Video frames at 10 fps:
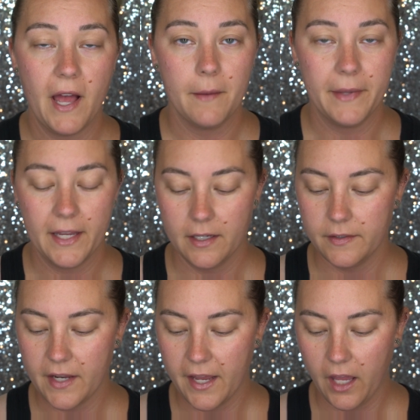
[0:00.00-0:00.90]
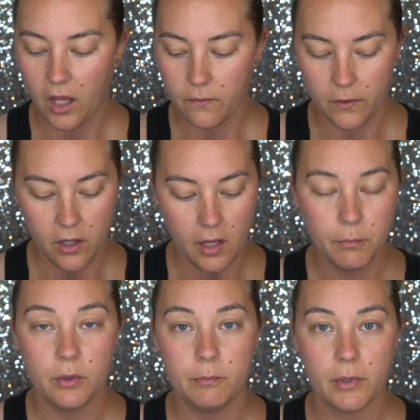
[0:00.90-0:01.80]
pomades, I have a
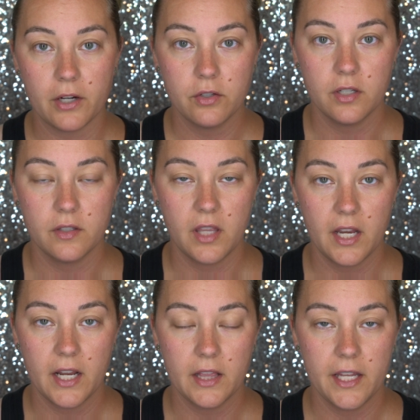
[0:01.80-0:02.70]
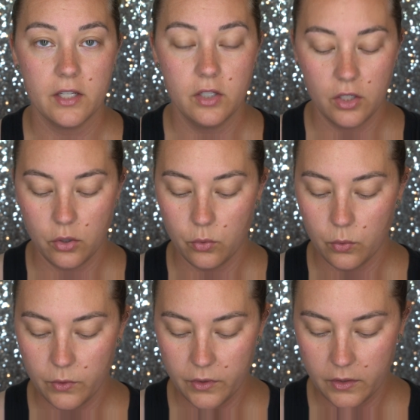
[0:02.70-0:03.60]
couple brushes that I like to
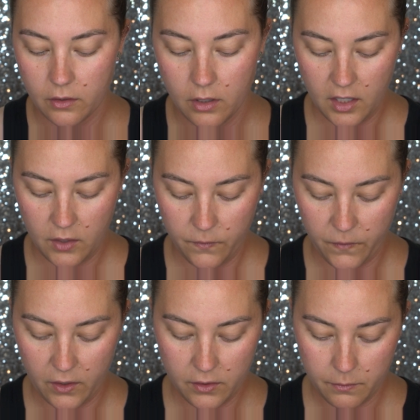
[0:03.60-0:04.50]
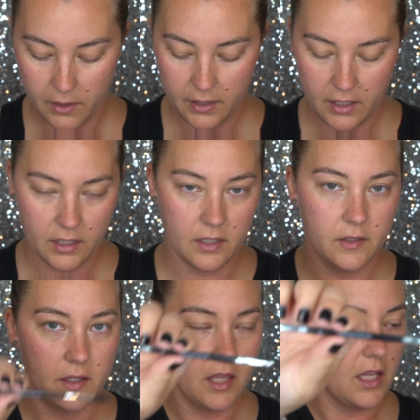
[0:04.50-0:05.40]
use. The first one
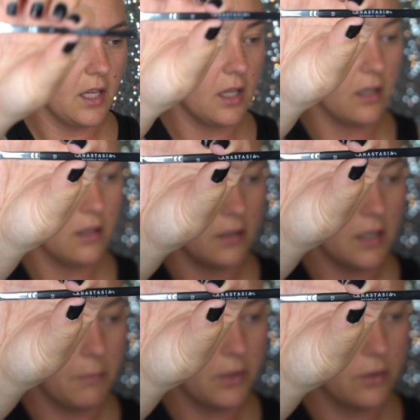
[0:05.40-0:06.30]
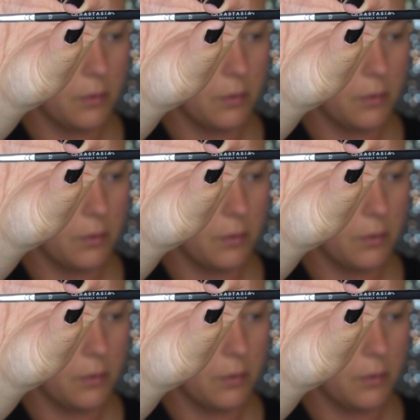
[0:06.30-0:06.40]
is the number